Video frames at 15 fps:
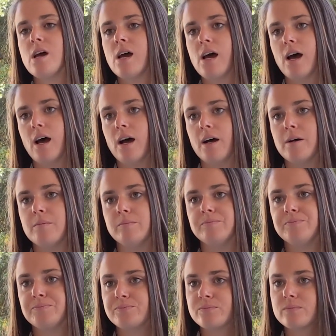
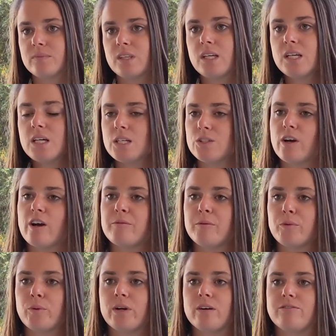So I remember
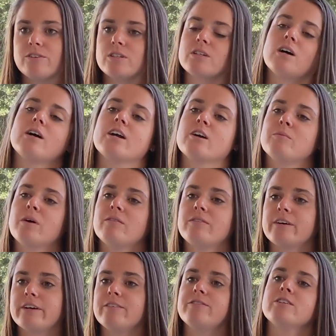when I first got here, my
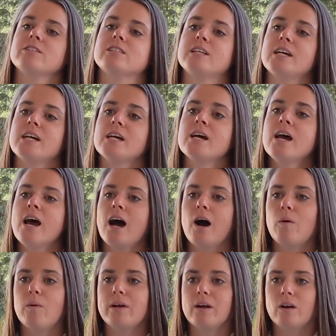very first day, I
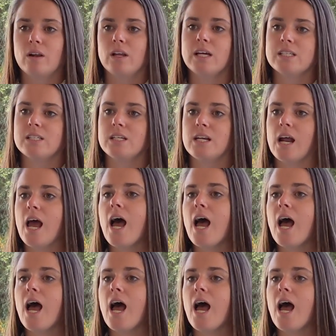went on a lesson.